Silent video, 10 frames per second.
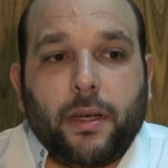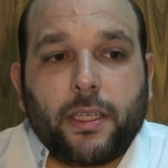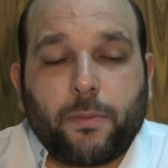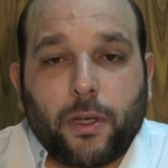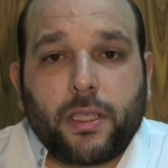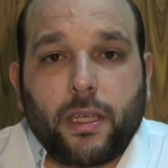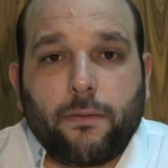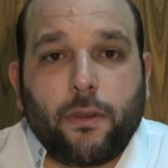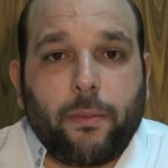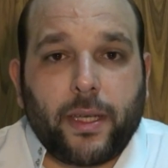
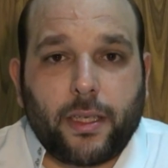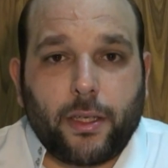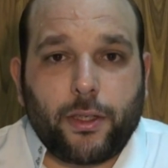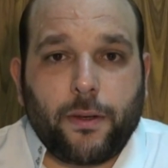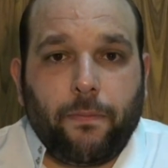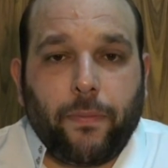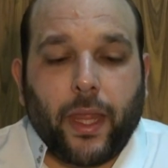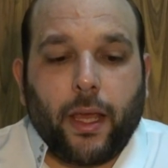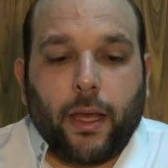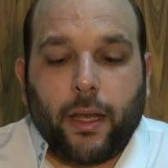responsive to the message.
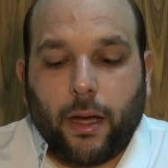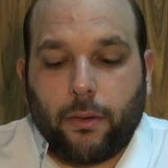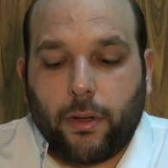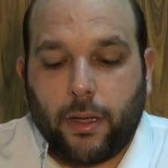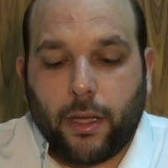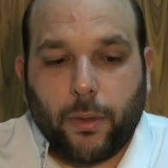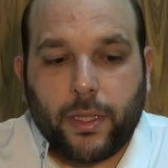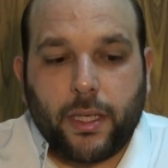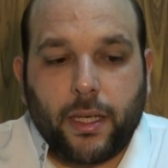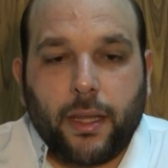Now the
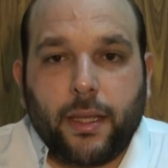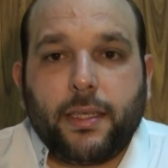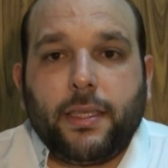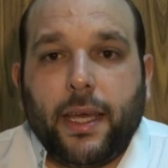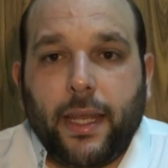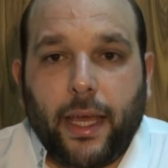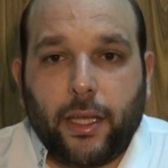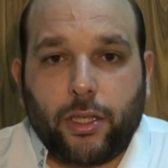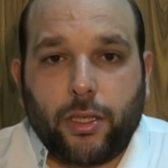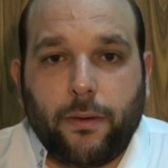question in this day and
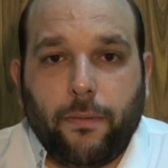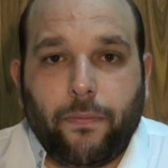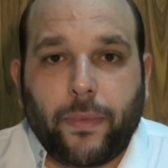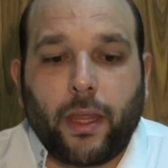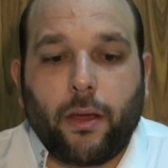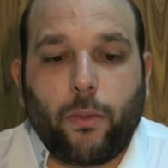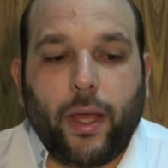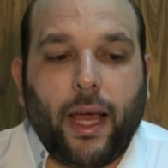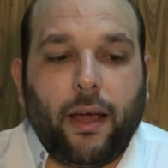age, we